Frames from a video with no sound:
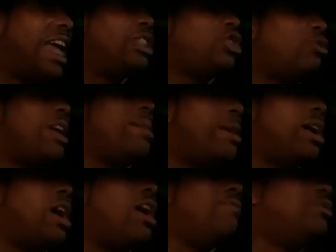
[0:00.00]
and
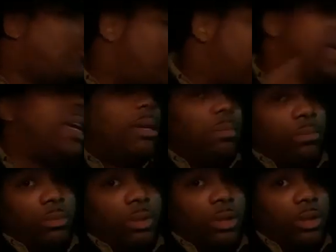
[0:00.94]
dreaming of
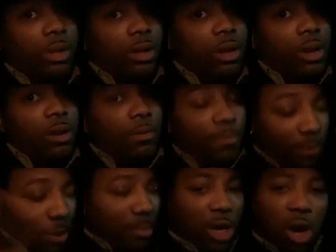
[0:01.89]
dreams
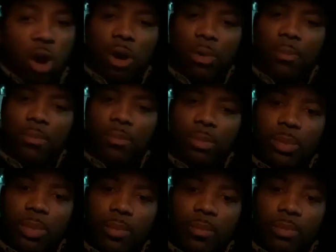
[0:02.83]
from God,
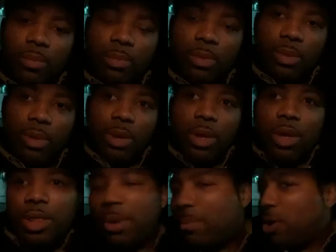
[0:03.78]

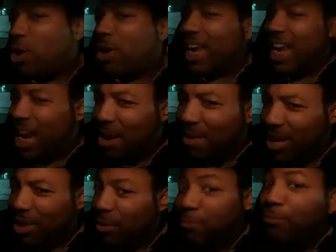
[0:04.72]
the more
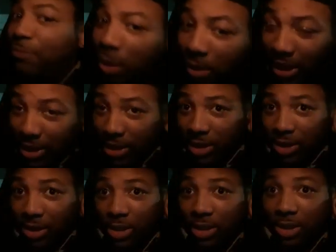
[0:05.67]
hearing the
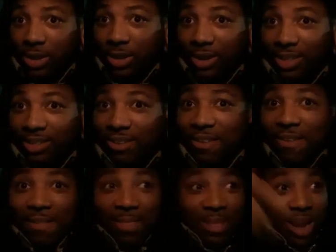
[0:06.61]
voice
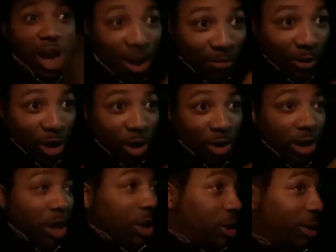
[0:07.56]
of
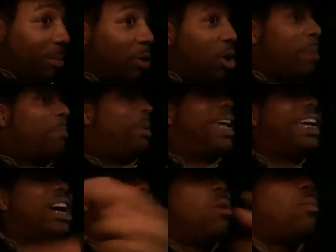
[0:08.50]
God the more
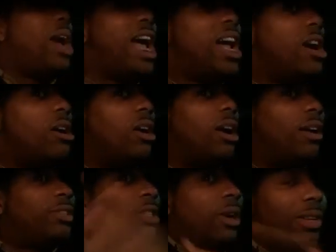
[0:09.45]
being aware
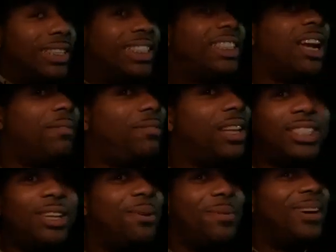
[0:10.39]
of certain stuff that you